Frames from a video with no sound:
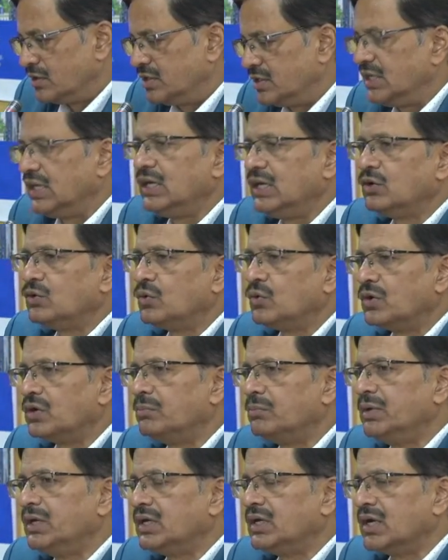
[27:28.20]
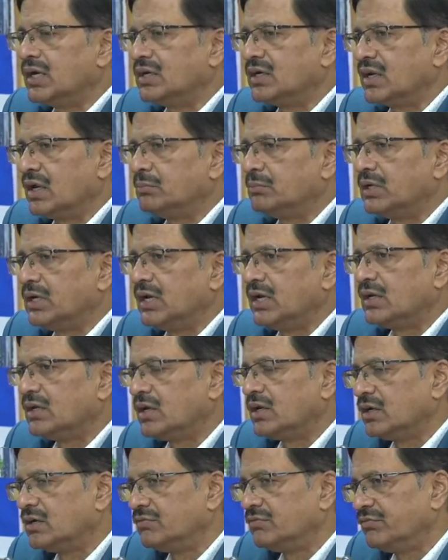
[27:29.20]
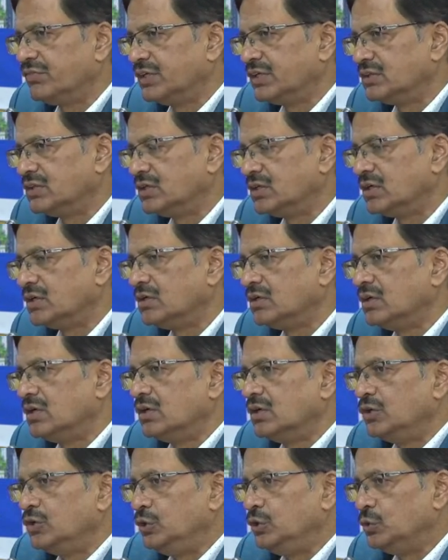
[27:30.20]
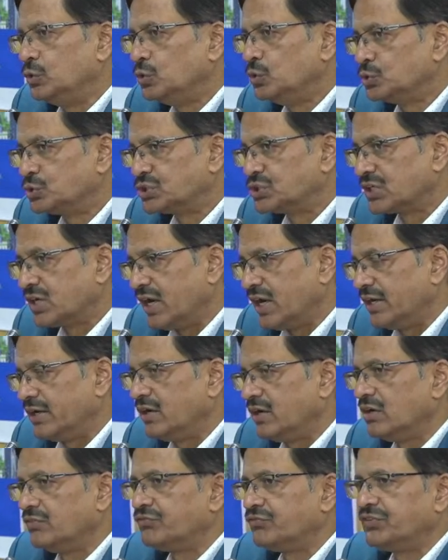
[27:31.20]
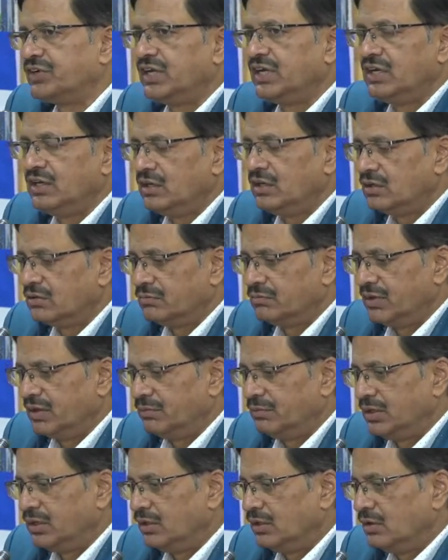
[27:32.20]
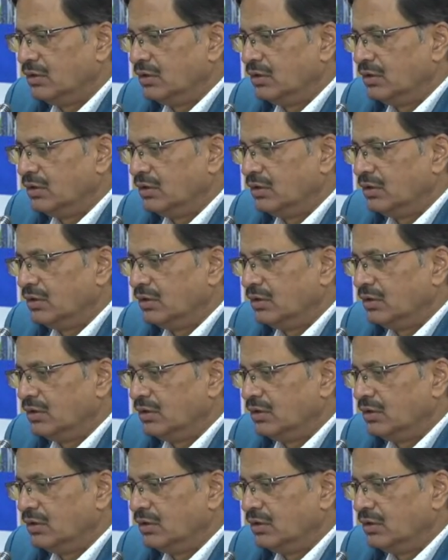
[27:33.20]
Tea could be contaminated with the used kind of tea, maybe.